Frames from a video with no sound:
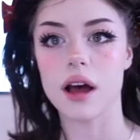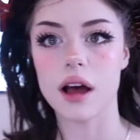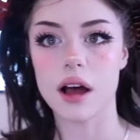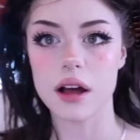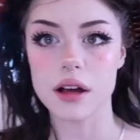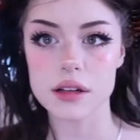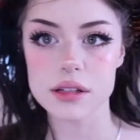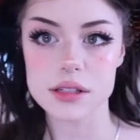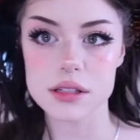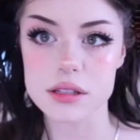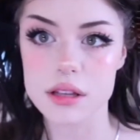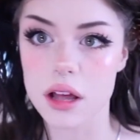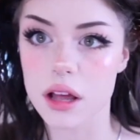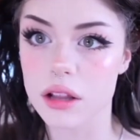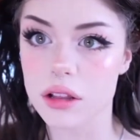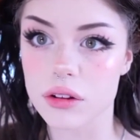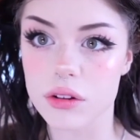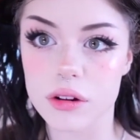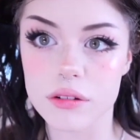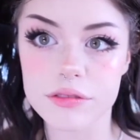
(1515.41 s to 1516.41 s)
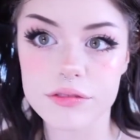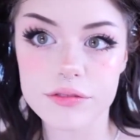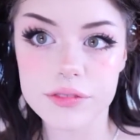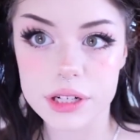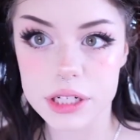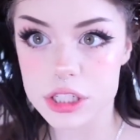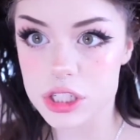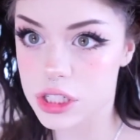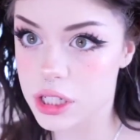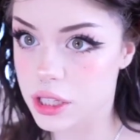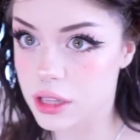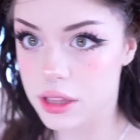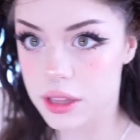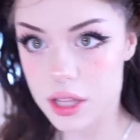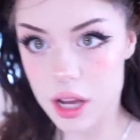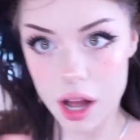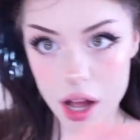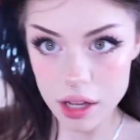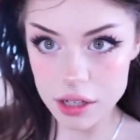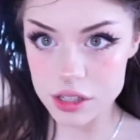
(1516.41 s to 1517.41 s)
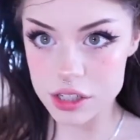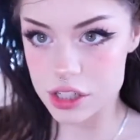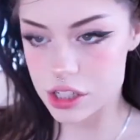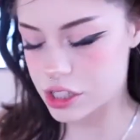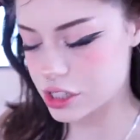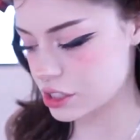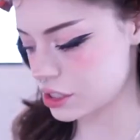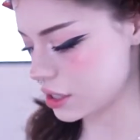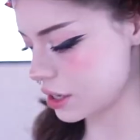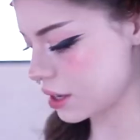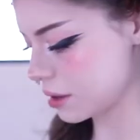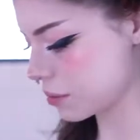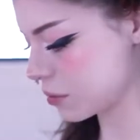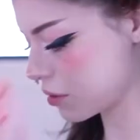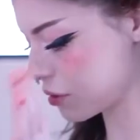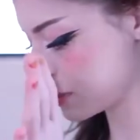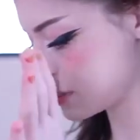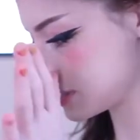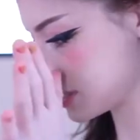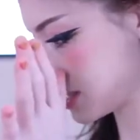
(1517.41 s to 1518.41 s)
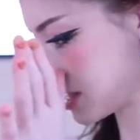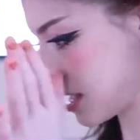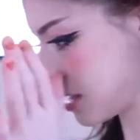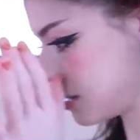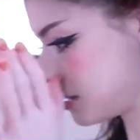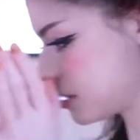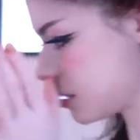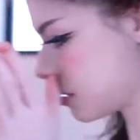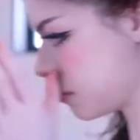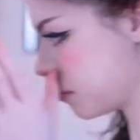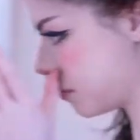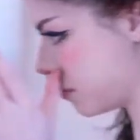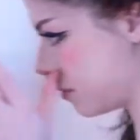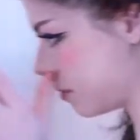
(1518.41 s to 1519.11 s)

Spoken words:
As a little finishing touch, I'm going to get